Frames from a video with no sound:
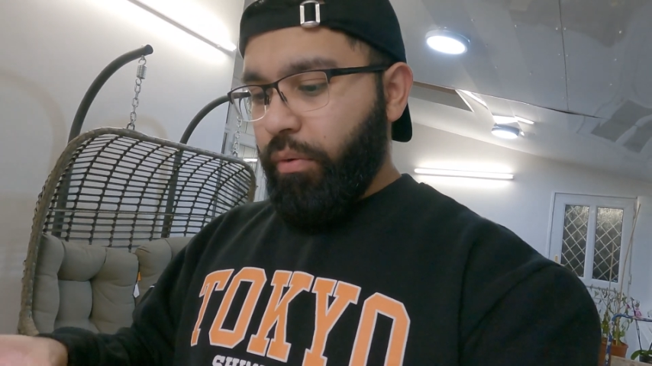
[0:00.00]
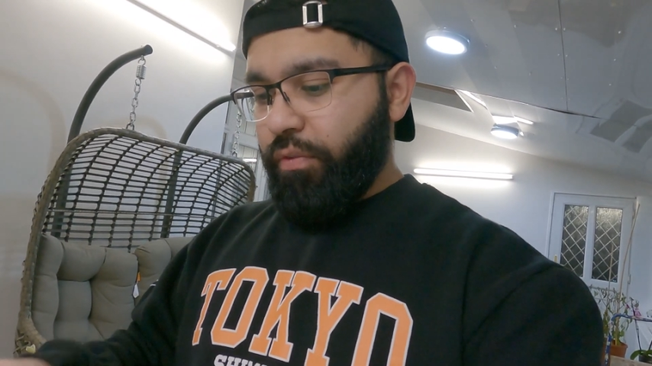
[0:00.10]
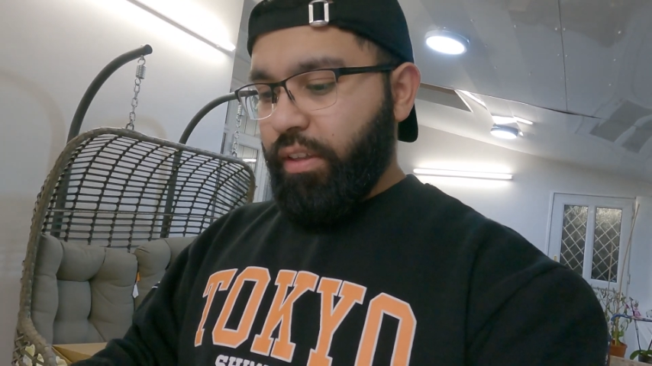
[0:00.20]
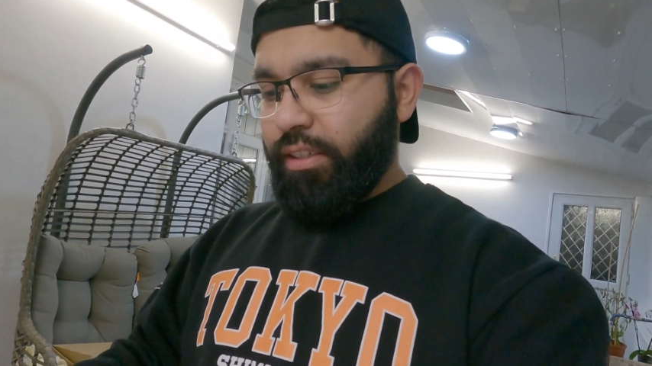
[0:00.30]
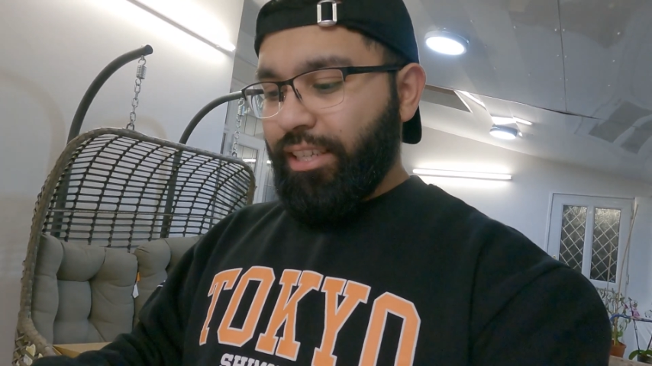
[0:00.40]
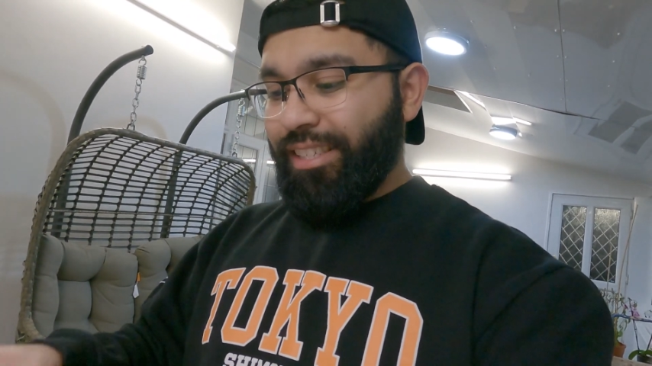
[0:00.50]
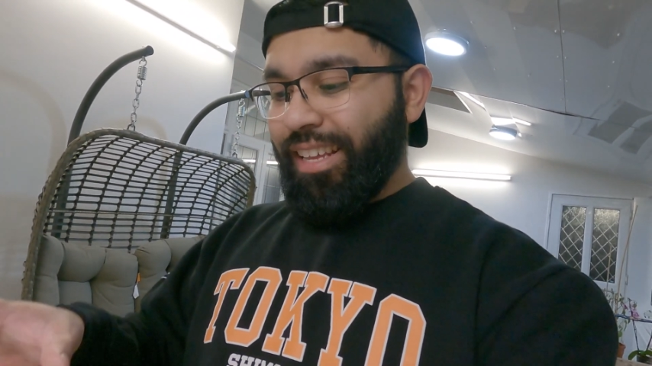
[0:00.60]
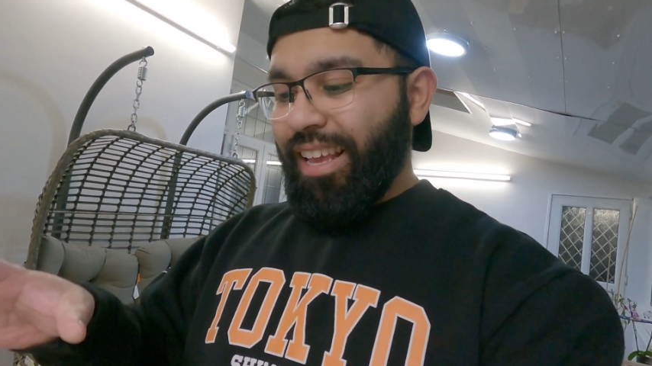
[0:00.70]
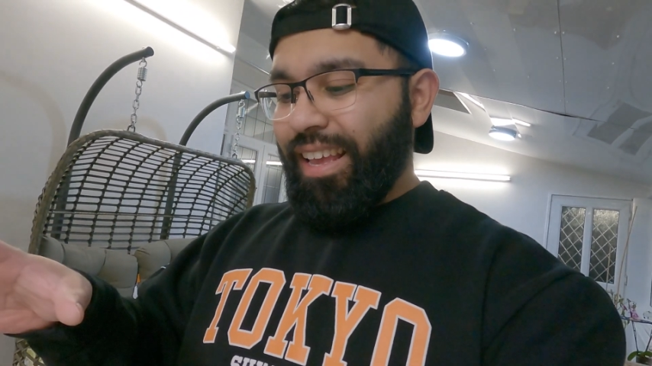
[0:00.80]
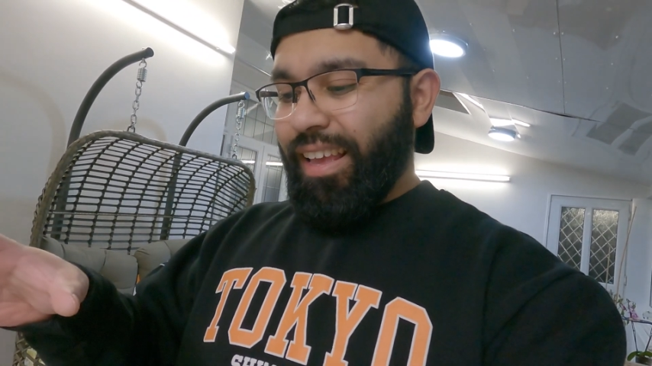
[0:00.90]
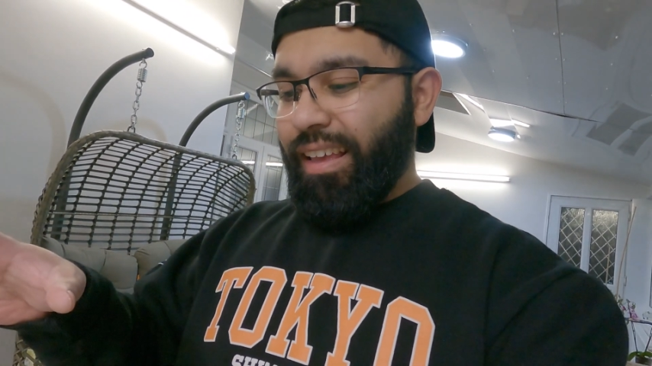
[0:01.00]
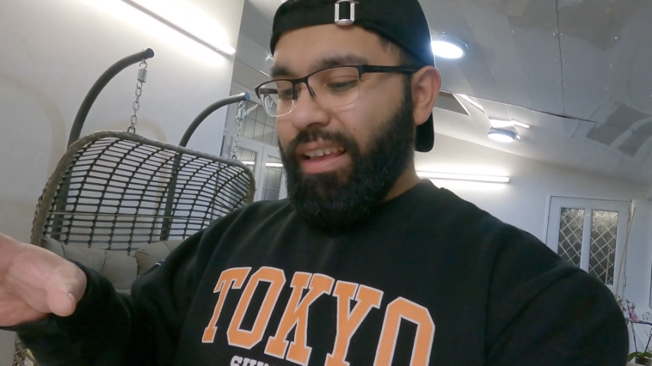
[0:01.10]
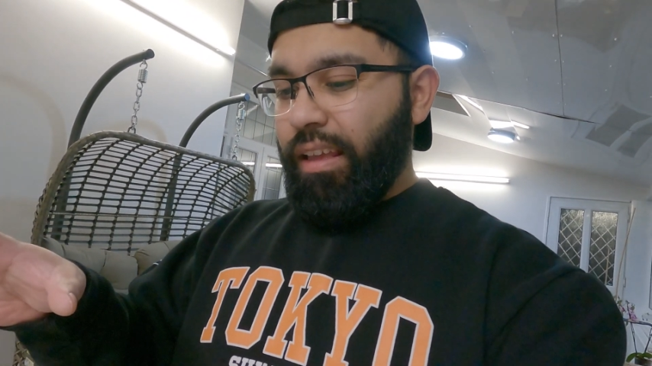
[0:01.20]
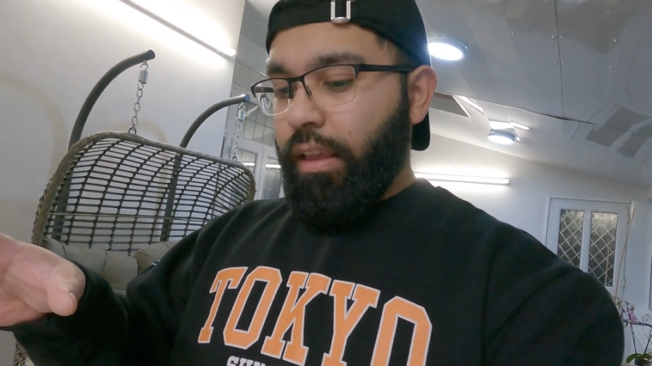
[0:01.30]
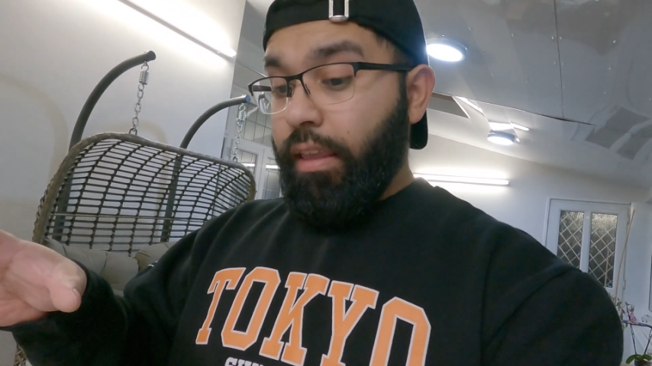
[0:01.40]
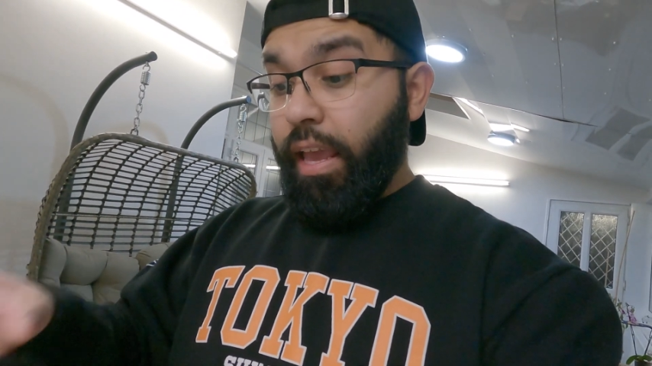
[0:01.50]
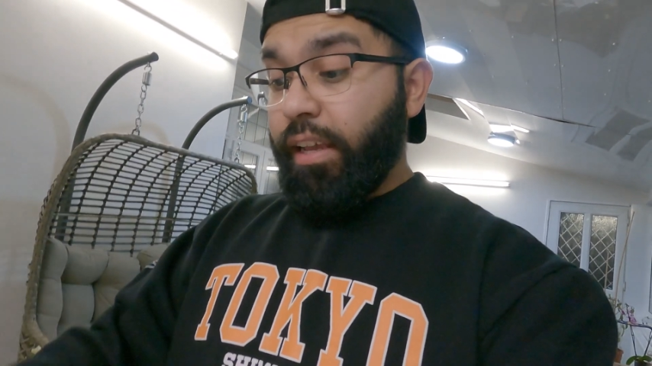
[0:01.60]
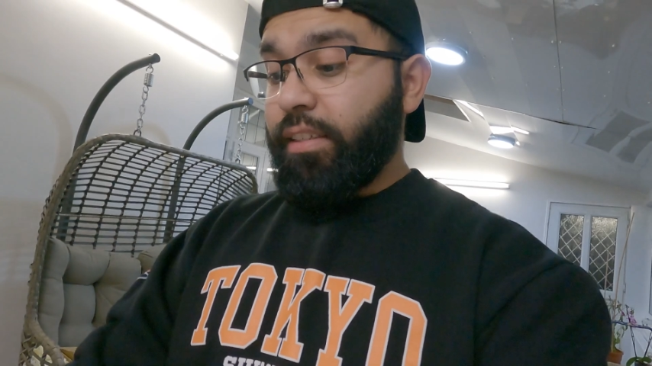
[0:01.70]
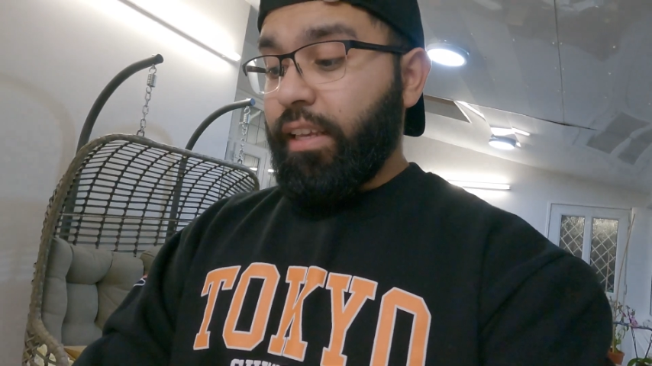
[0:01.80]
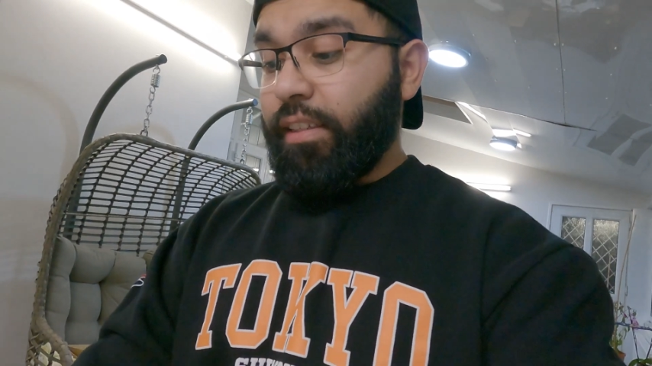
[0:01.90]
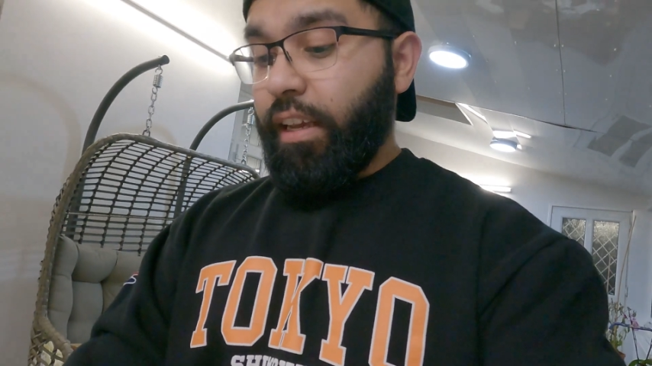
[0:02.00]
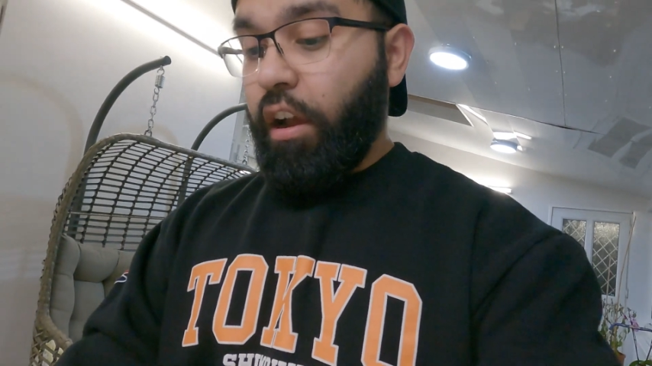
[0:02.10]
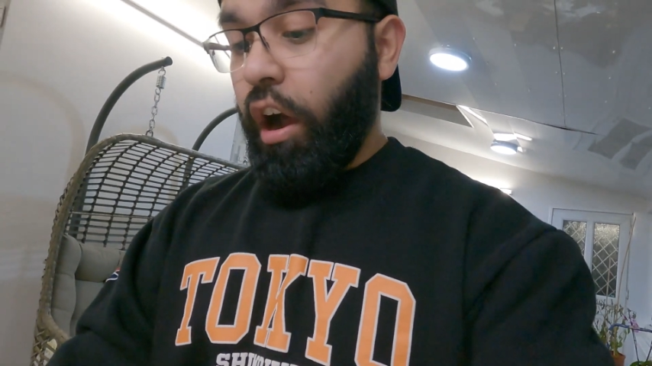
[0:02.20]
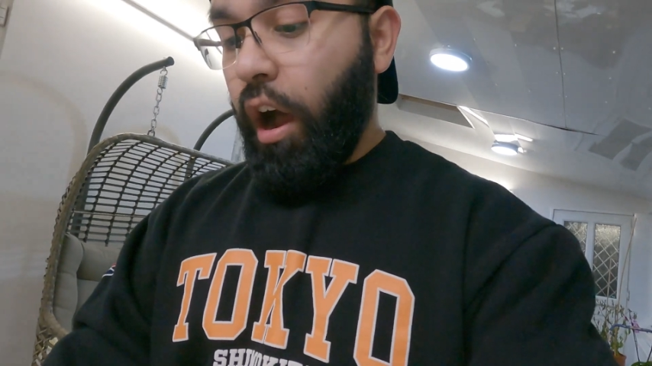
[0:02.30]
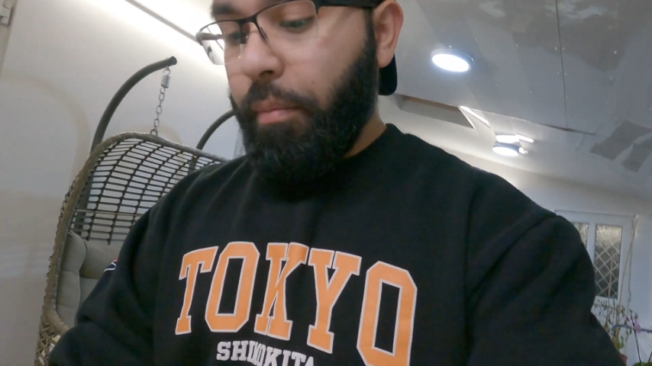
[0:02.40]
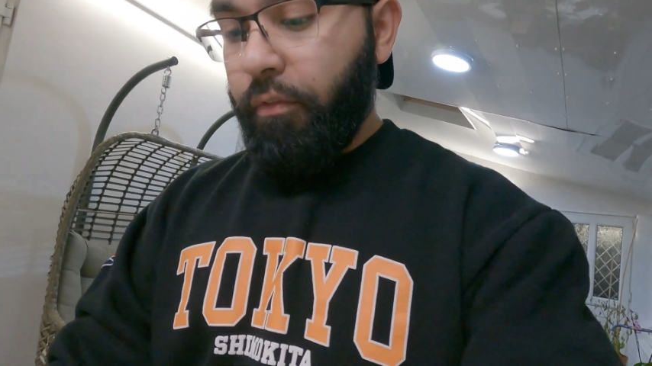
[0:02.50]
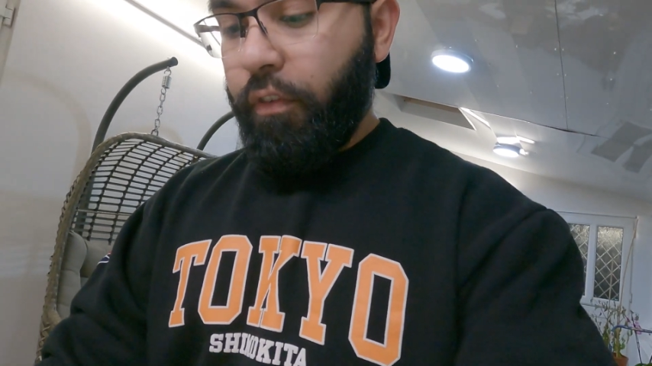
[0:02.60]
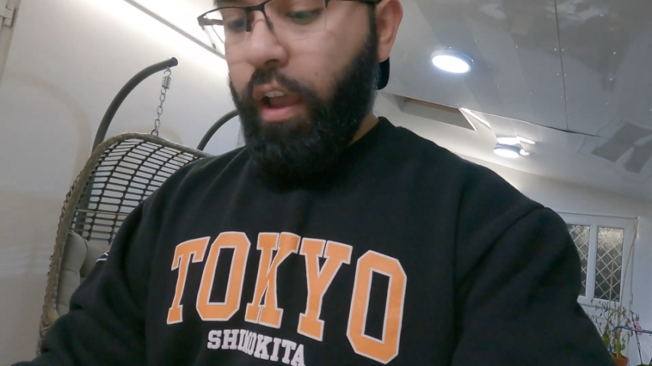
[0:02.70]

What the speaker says: with this is, yes, it's a carbon